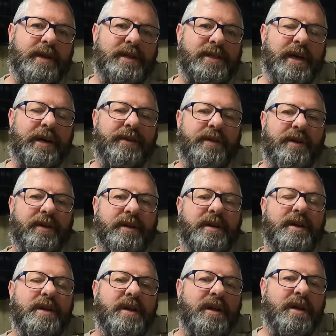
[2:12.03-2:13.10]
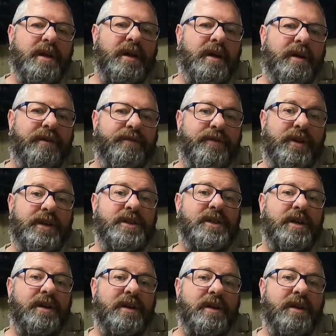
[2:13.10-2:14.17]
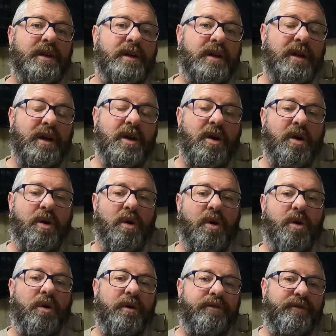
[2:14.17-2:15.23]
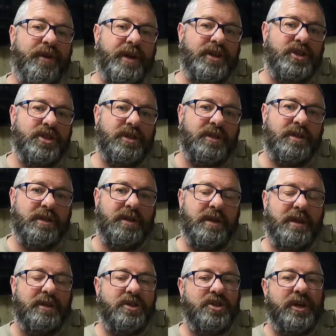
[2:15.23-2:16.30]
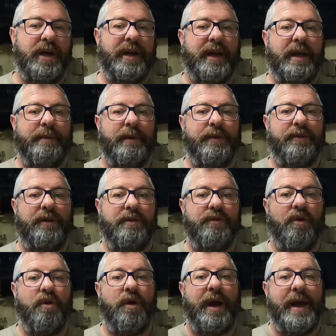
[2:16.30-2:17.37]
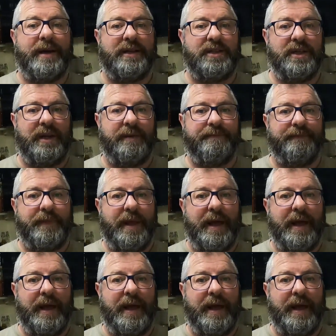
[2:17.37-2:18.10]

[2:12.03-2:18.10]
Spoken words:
it's either a freezer or a fridge, and try to get about 3-4 kegs in it.